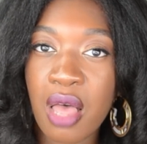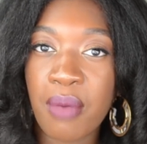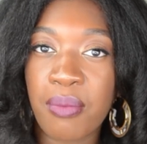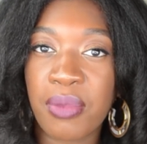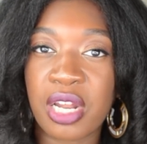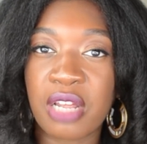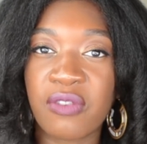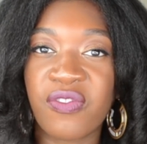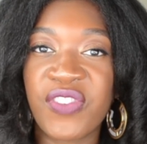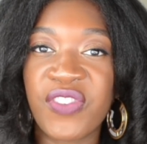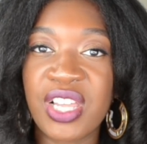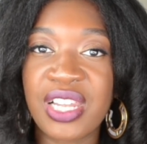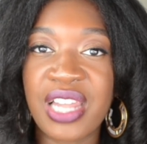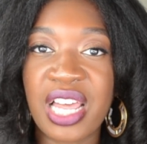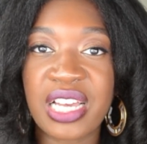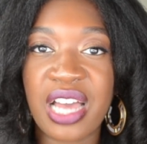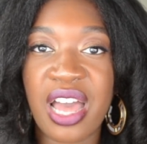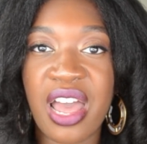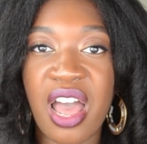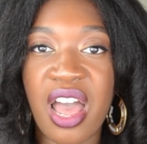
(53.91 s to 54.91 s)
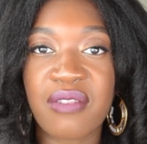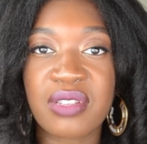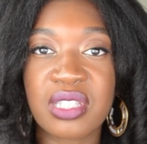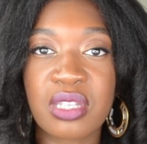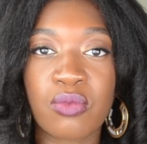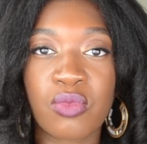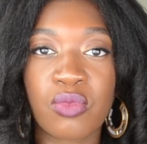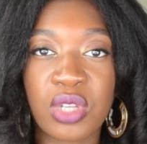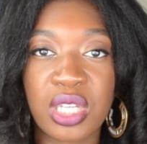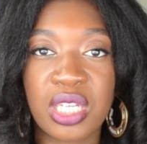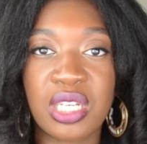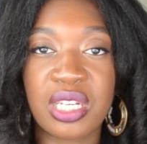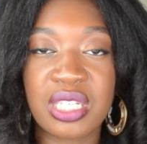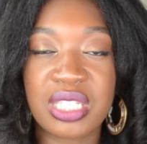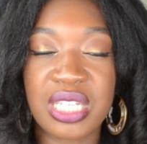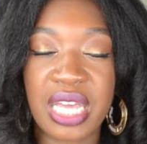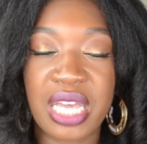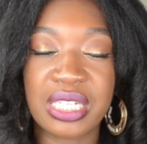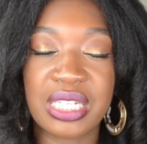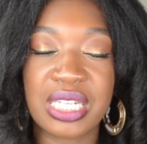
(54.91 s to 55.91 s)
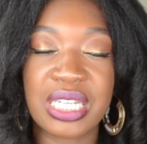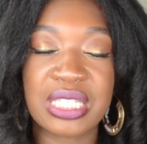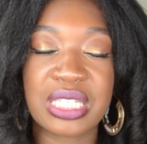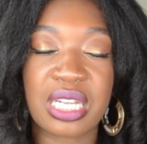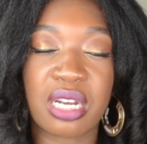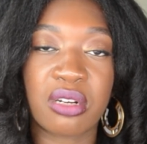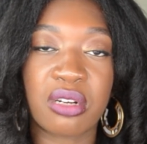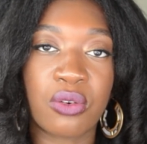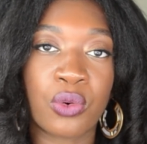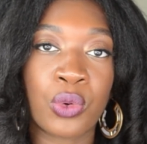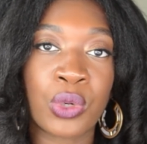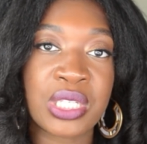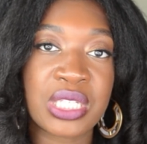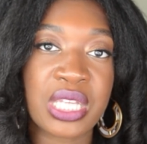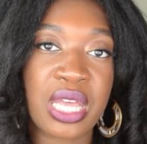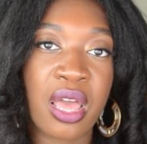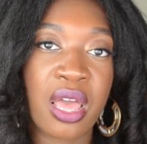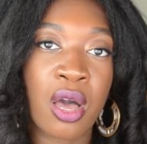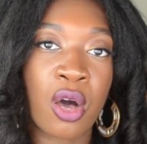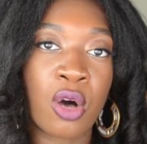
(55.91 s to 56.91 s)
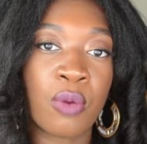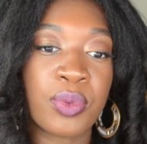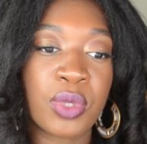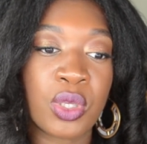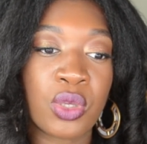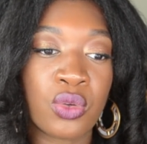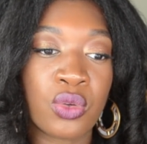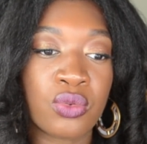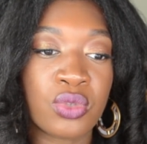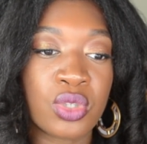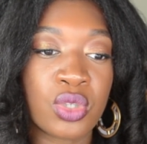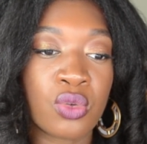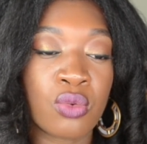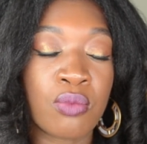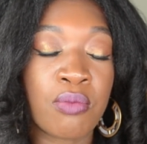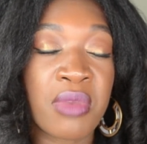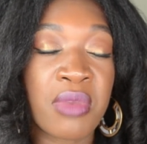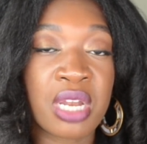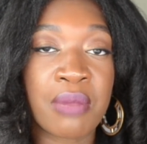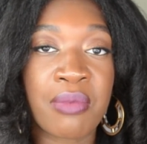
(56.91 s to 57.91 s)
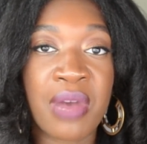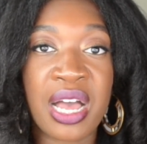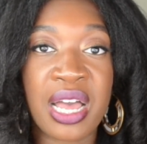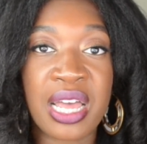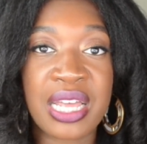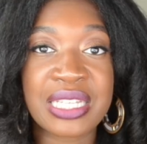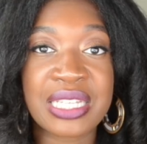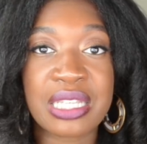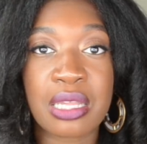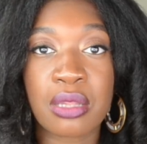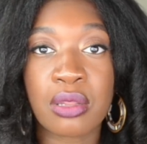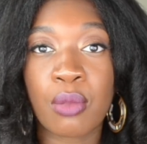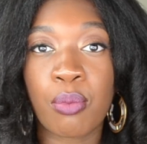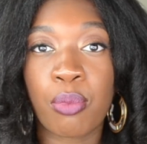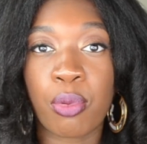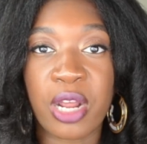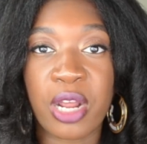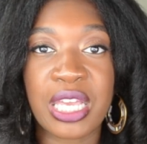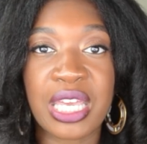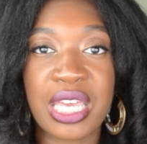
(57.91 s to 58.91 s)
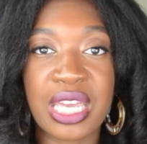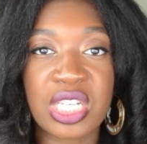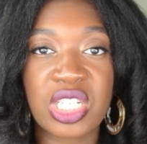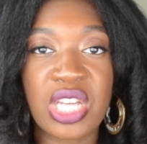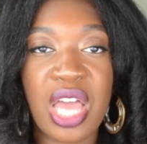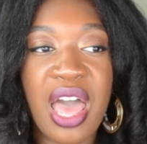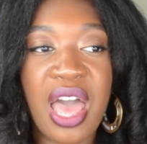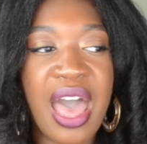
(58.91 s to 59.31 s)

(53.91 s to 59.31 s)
But I feel like I have some really good techniques that are going to help you to minimize the breakage.